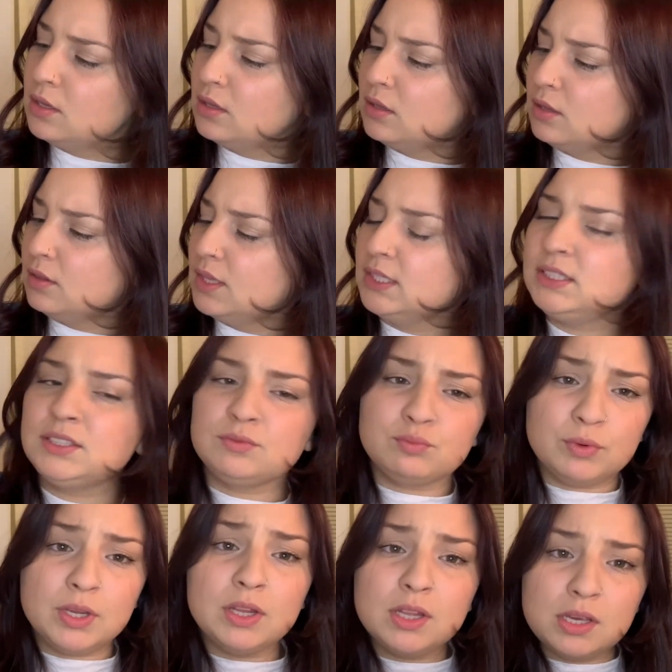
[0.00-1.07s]
This is
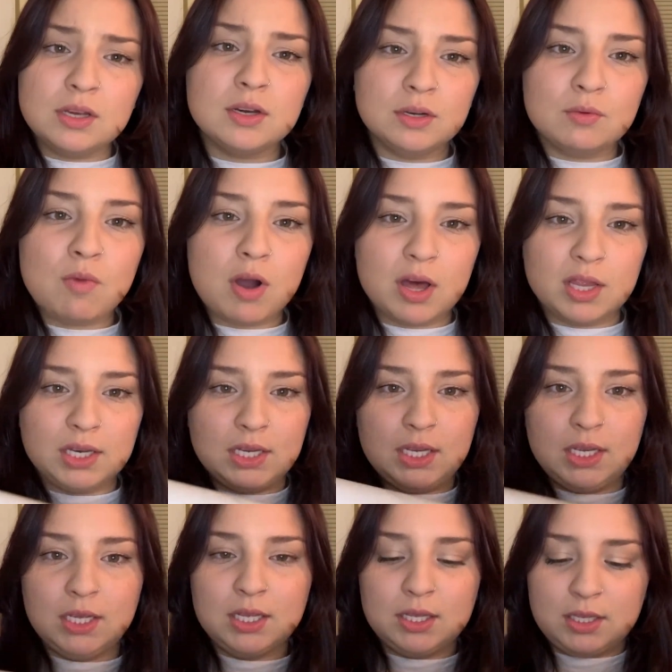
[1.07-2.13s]
really good quality
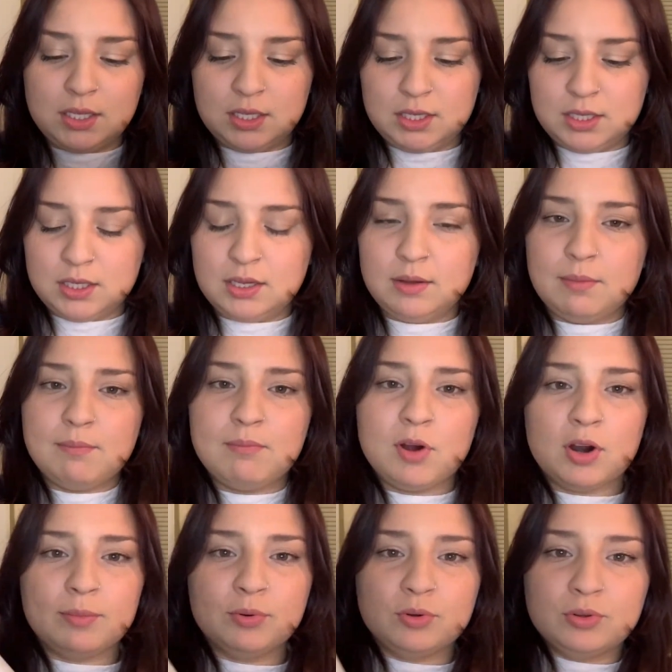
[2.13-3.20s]

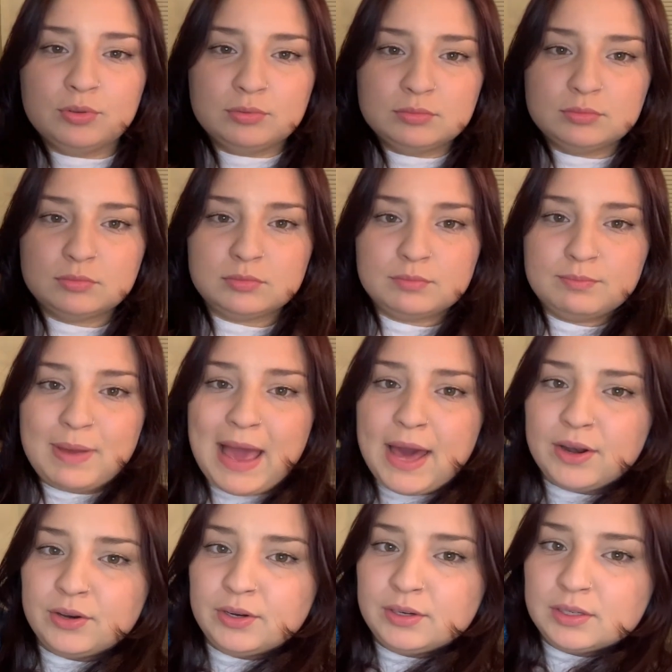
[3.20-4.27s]
marble
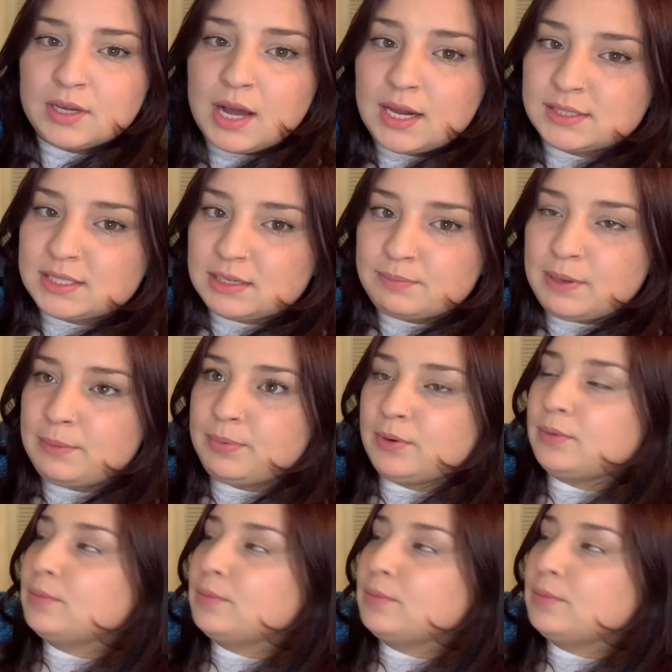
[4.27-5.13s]
pattern contact paper.